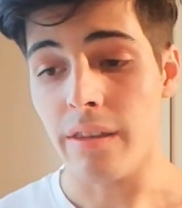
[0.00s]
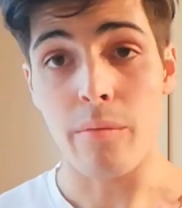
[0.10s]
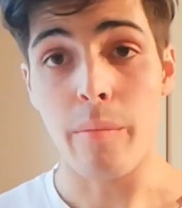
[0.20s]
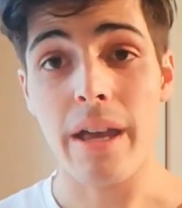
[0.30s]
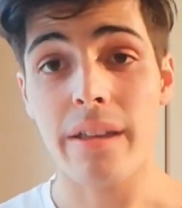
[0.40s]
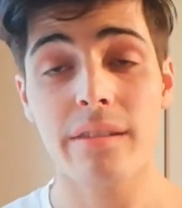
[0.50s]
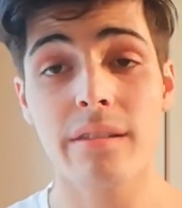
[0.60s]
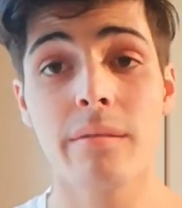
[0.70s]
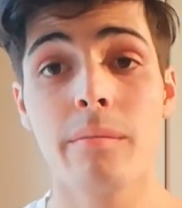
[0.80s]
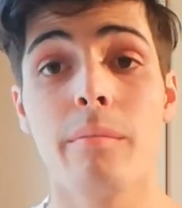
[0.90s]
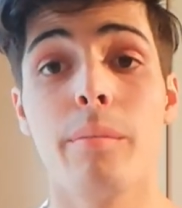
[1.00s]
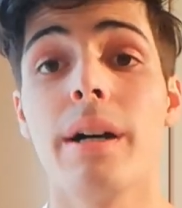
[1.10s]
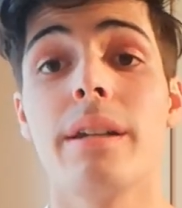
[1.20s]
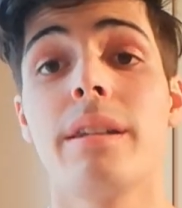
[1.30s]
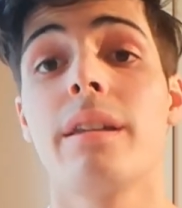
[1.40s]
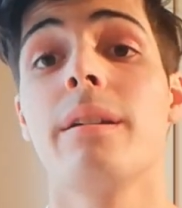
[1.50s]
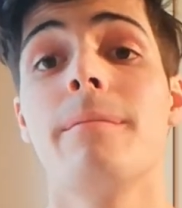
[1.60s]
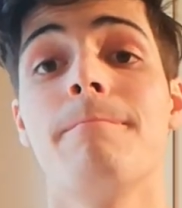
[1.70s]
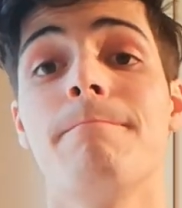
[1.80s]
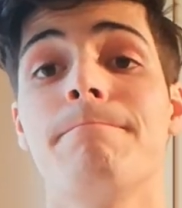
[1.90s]
best, but
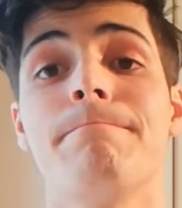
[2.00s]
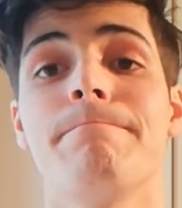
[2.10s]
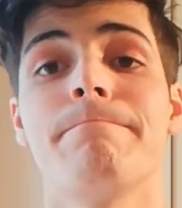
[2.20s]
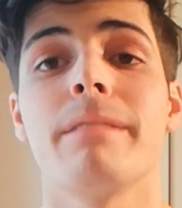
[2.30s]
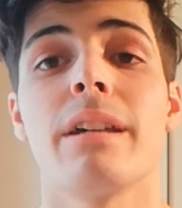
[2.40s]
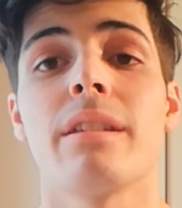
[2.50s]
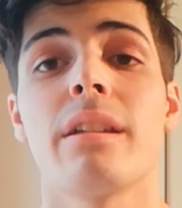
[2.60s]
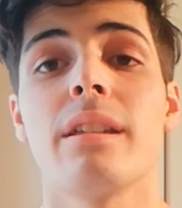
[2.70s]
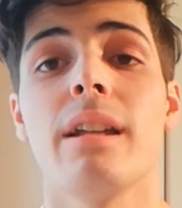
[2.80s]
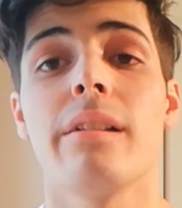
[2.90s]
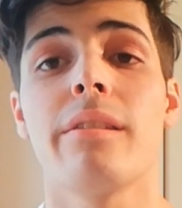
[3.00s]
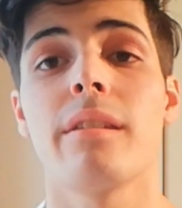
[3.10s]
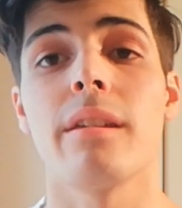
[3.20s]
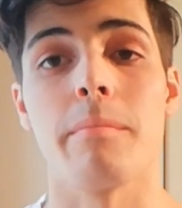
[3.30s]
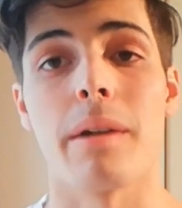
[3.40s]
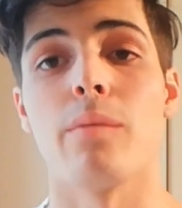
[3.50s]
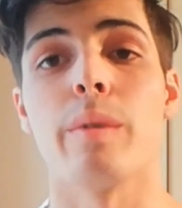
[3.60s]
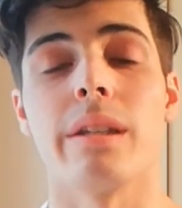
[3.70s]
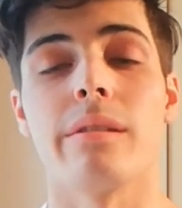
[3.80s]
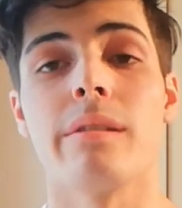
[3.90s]
there's nothing else in my
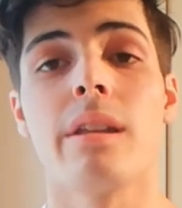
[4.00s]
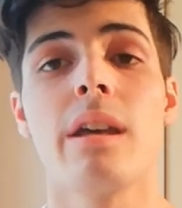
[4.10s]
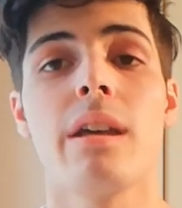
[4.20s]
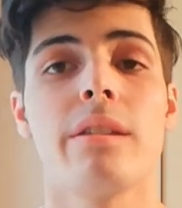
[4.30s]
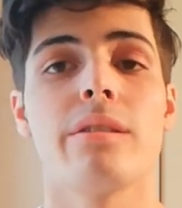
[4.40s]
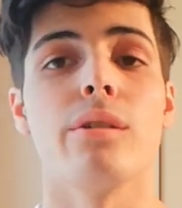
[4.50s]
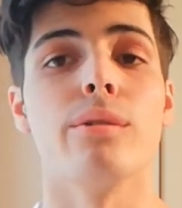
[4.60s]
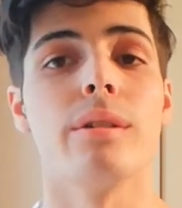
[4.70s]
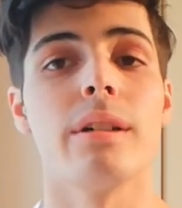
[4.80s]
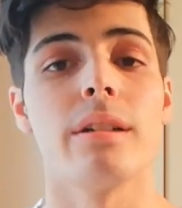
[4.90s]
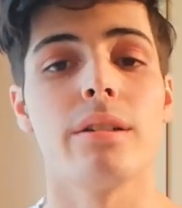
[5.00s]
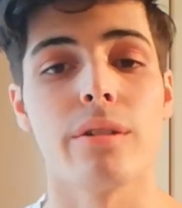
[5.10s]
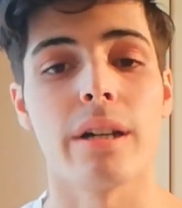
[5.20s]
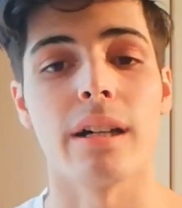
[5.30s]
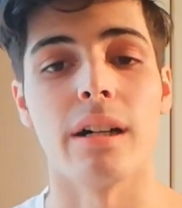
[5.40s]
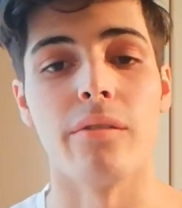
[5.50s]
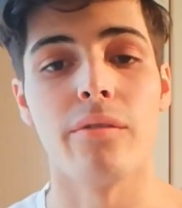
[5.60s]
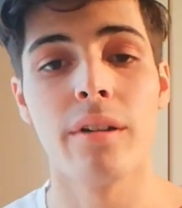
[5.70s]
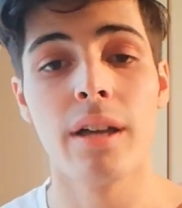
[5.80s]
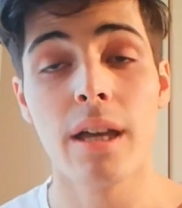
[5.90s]
opinion. So 2.5.
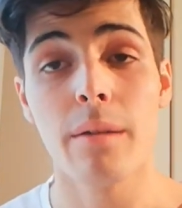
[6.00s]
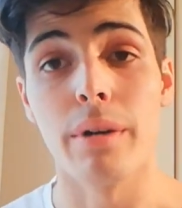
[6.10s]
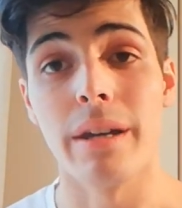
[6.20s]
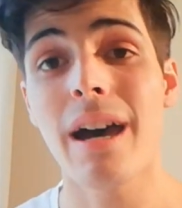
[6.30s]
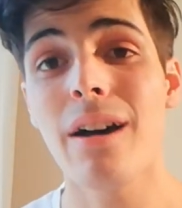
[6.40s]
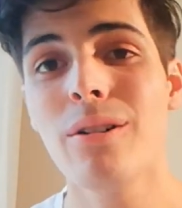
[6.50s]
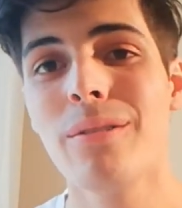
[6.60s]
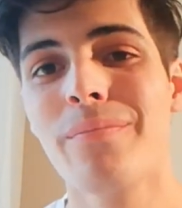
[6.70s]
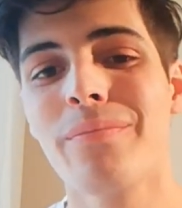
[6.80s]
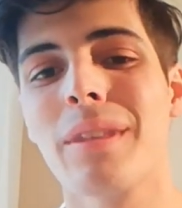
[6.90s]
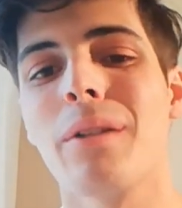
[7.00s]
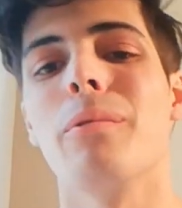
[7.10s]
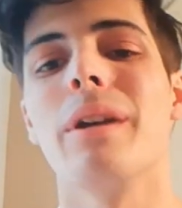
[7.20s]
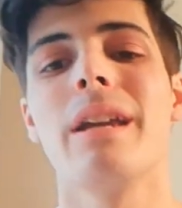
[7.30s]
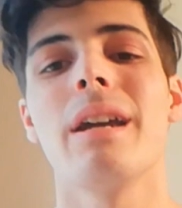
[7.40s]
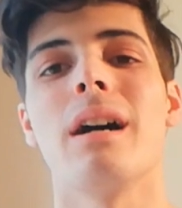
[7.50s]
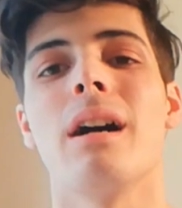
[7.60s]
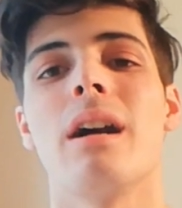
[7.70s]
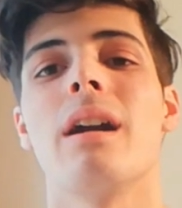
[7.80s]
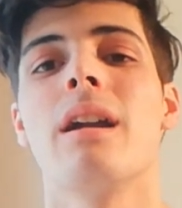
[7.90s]
But now we
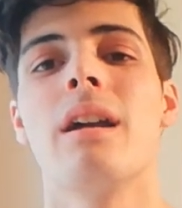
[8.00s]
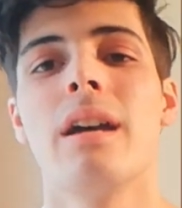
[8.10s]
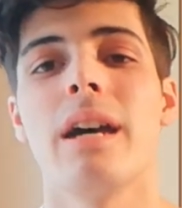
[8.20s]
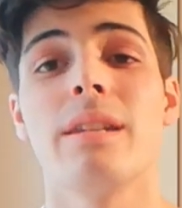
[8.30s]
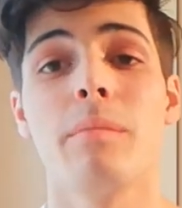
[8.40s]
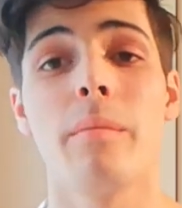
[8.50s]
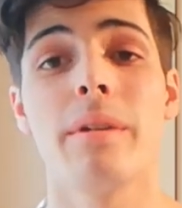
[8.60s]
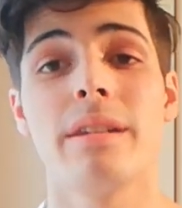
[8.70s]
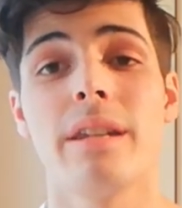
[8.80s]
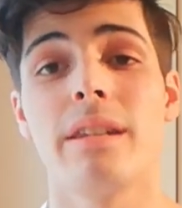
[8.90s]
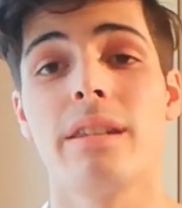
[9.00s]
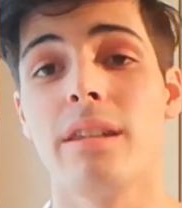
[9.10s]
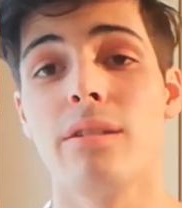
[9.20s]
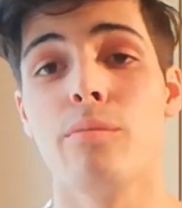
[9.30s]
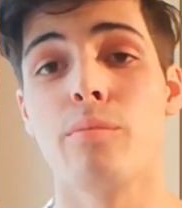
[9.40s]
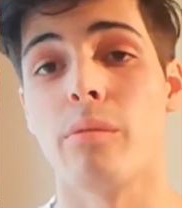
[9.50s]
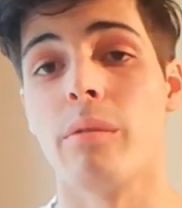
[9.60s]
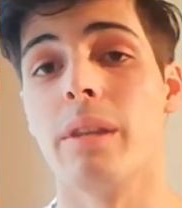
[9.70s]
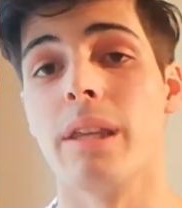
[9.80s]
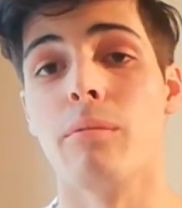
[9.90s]
are at the moment that you
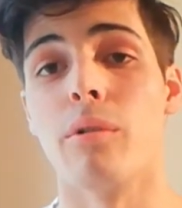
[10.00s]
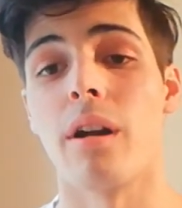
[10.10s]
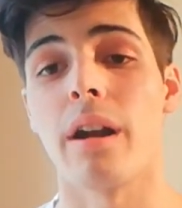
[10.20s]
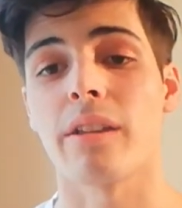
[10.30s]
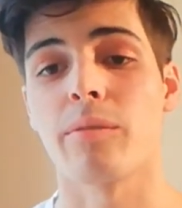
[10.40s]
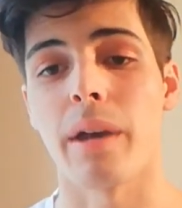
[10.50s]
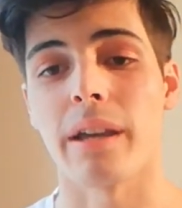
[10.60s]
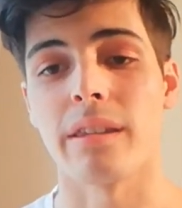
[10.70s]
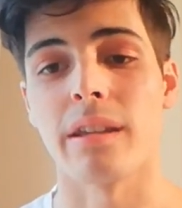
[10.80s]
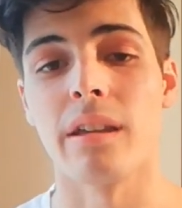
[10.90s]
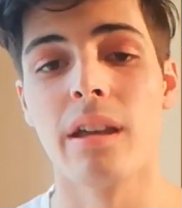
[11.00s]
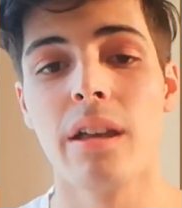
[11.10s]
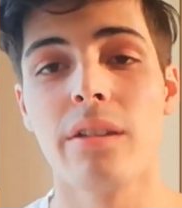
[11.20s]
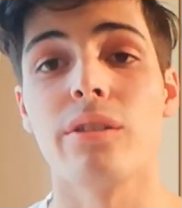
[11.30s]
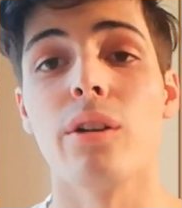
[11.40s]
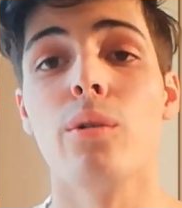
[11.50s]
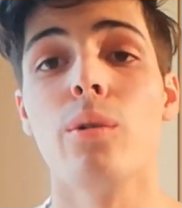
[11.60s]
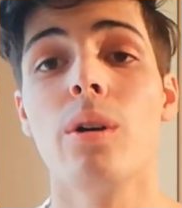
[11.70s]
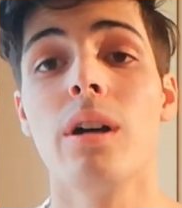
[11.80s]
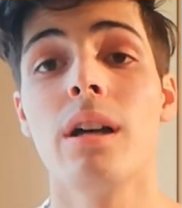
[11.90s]
probably were expecting. So
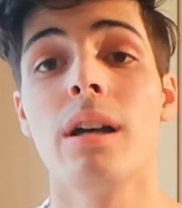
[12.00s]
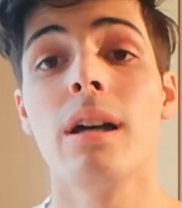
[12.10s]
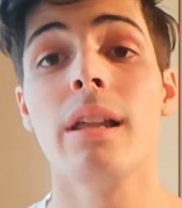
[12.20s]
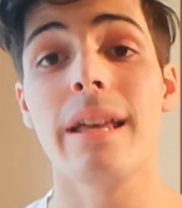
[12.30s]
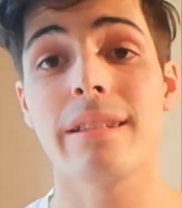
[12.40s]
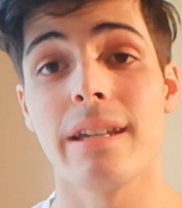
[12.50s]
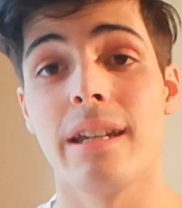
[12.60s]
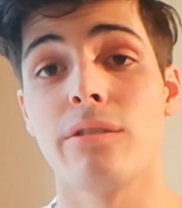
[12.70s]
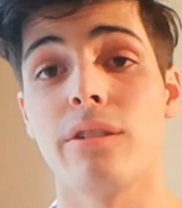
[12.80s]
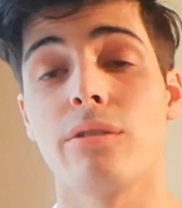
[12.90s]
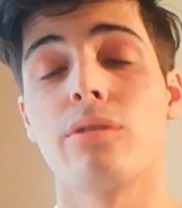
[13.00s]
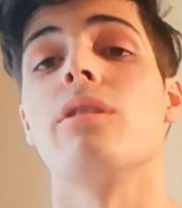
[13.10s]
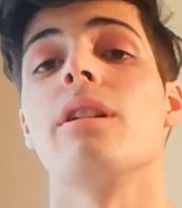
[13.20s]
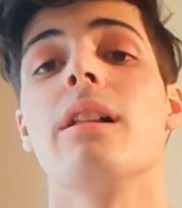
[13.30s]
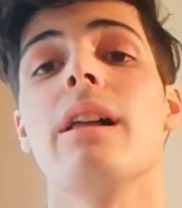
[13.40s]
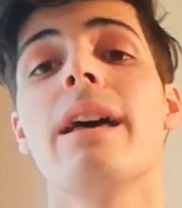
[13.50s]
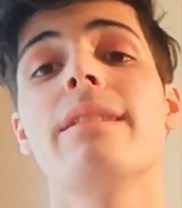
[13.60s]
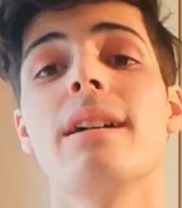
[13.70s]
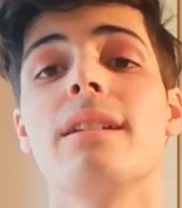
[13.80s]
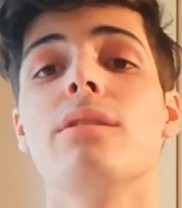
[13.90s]
let's get into the tutorial. As
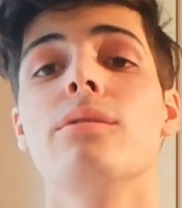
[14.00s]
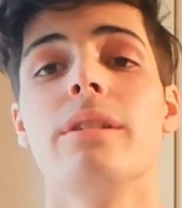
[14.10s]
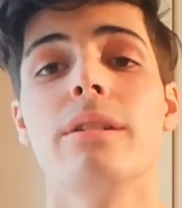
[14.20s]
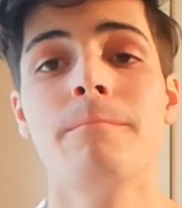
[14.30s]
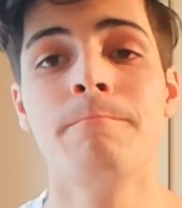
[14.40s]
I told you,